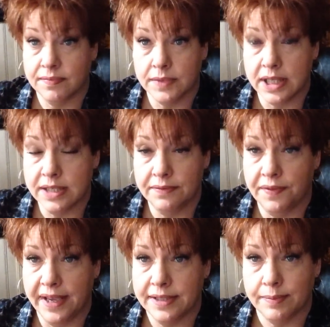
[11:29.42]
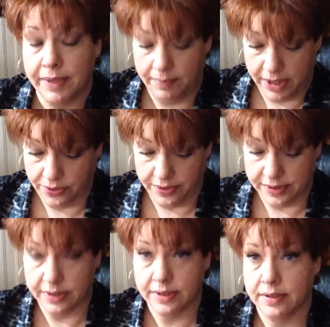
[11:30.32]
Doesn't faze me
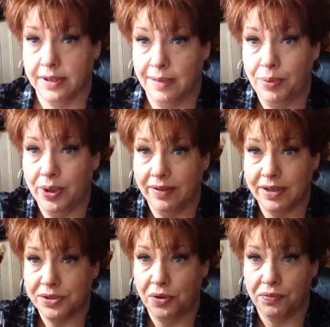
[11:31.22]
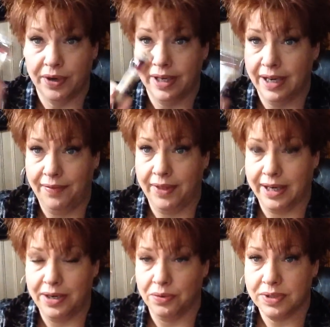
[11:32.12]
because I'm putting this over it and then
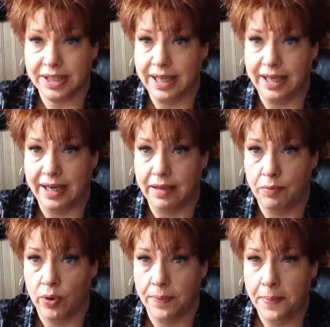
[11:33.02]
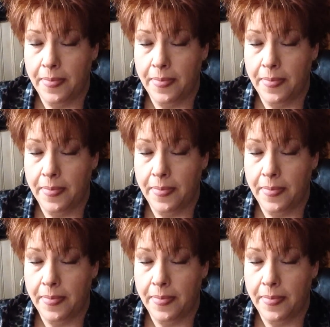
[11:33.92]
I don't see it anymore.